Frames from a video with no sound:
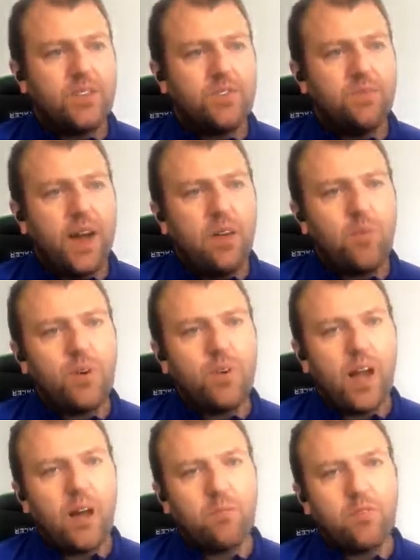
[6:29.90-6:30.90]
that's from
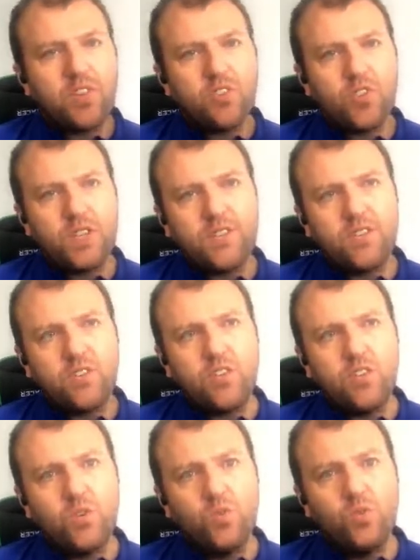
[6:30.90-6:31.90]
Amber. Amber's interested
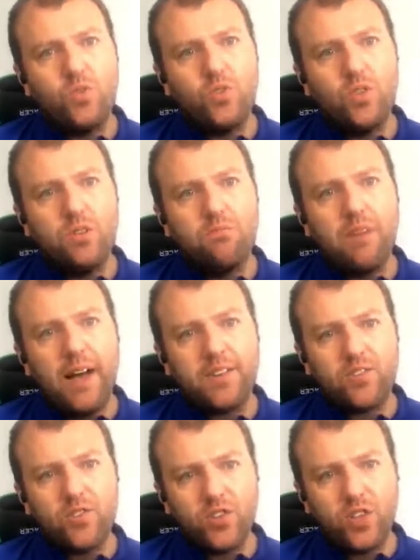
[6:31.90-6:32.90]
to know, do the
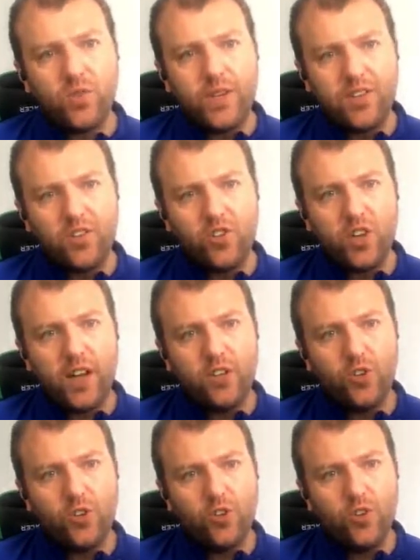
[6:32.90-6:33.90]
master's degrees in
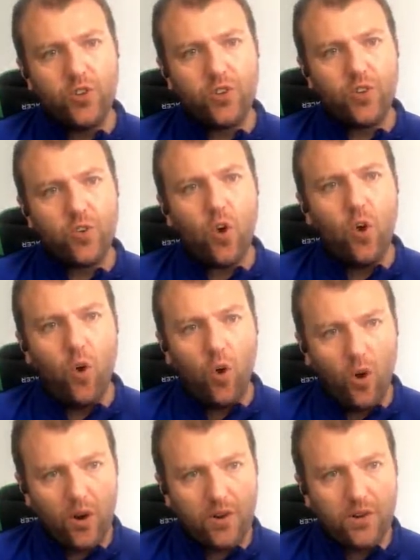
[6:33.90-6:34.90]
childhood and youth
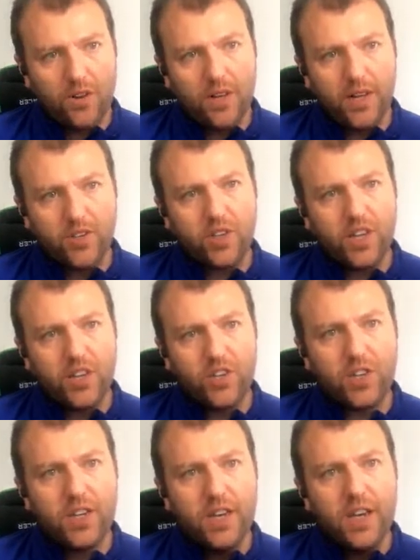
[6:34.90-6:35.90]
or
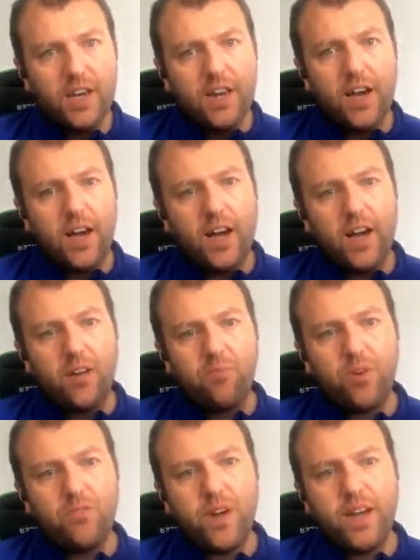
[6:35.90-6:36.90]
education
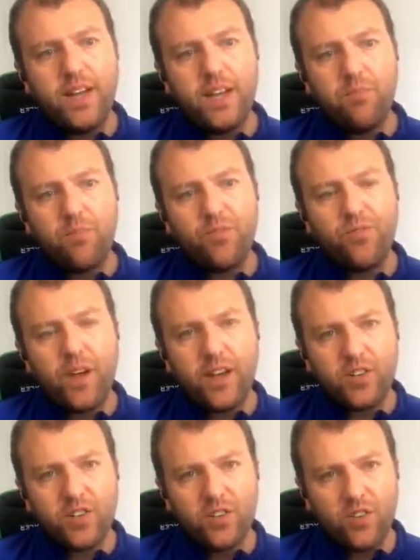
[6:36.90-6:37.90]
provide any
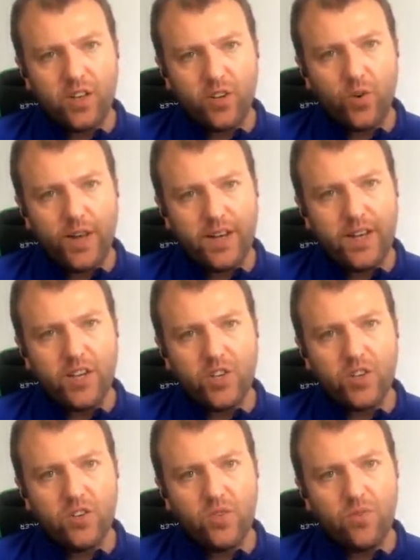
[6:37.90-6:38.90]
professional
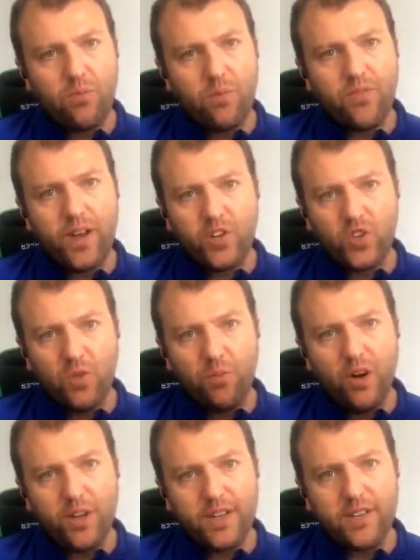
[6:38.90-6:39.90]
accreditation for
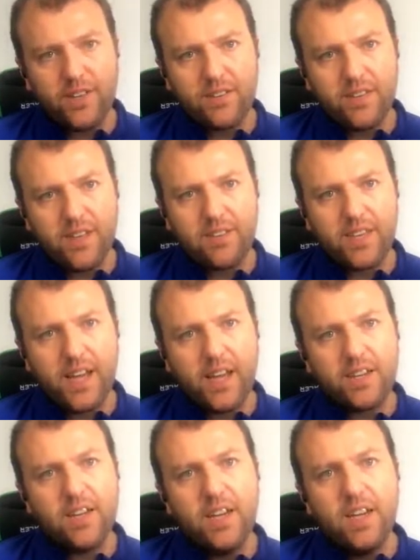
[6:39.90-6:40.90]
professional bodies and things like
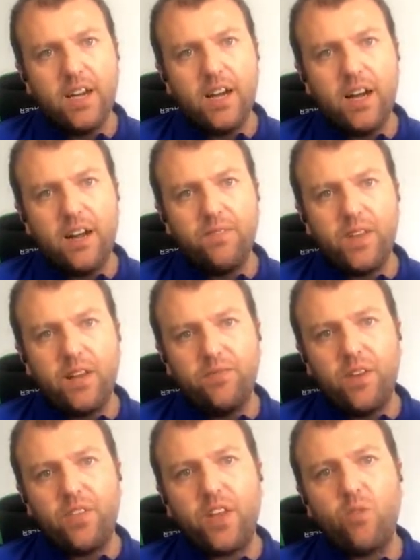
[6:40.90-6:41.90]
that? And
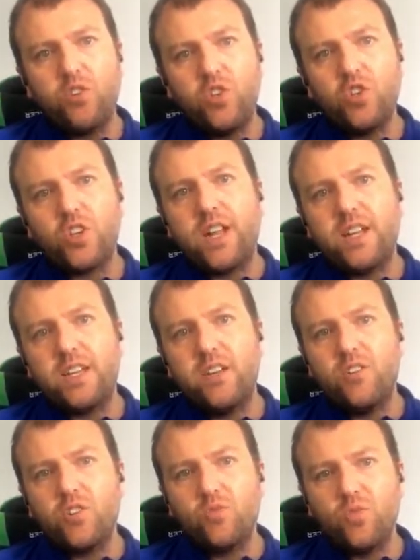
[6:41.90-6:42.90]
I think what she's looking at
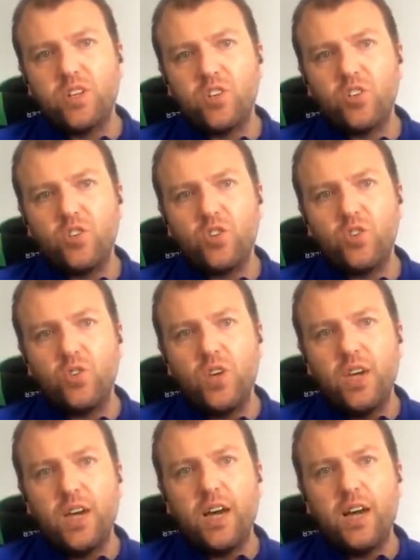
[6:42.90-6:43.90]
here is in relation
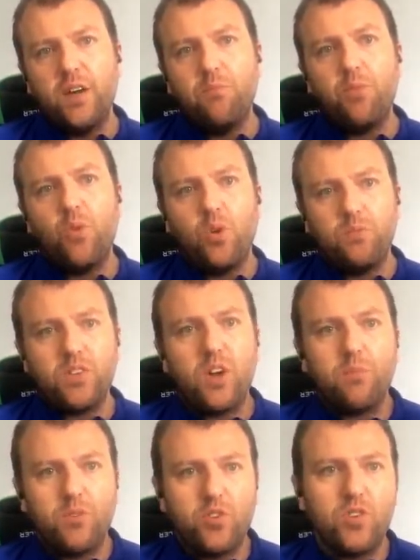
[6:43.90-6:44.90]
to
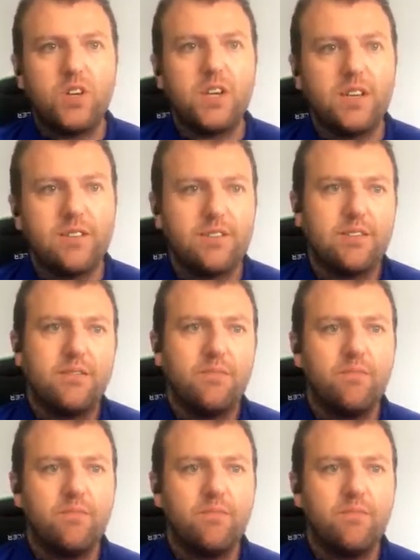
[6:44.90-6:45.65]
employment opportunities.